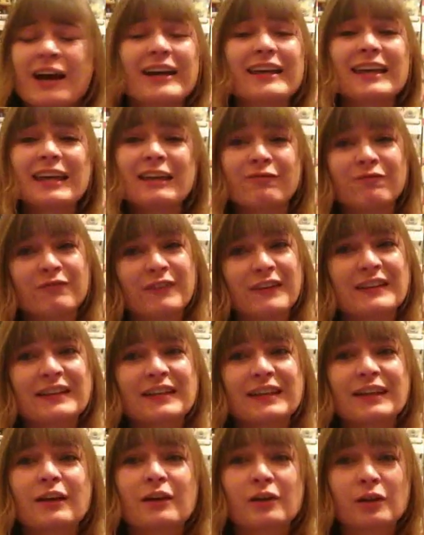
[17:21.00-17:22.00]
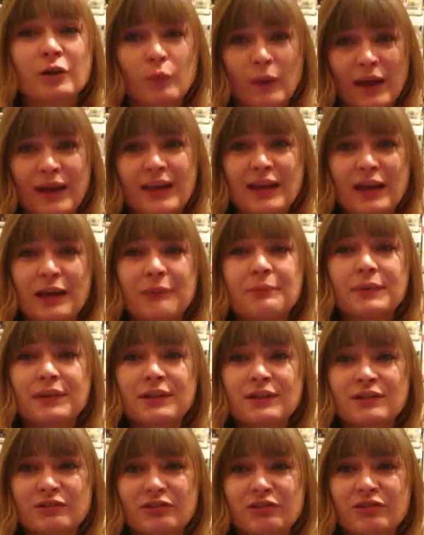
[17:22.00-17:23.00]
I keep thinking I'm gonna wake up
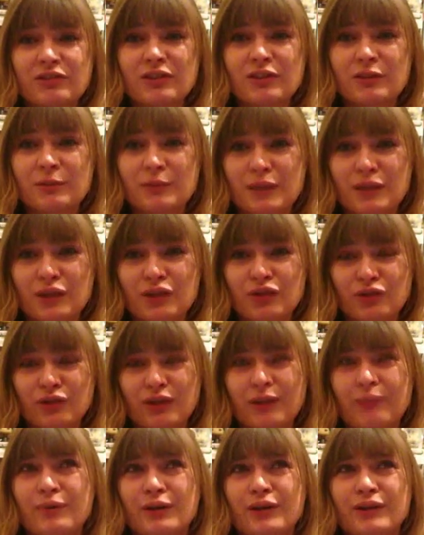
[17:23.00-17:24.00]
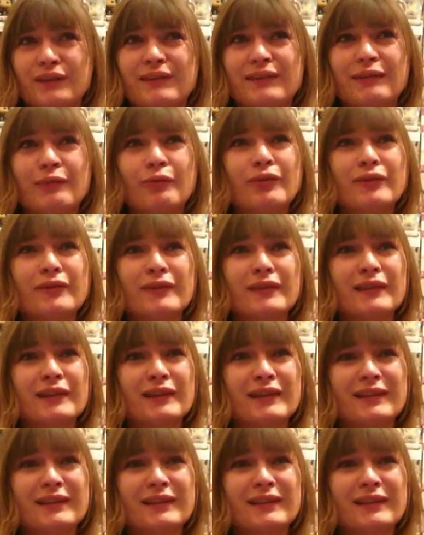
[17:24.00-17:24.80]
and it's just gonna be a dream because he wasn't.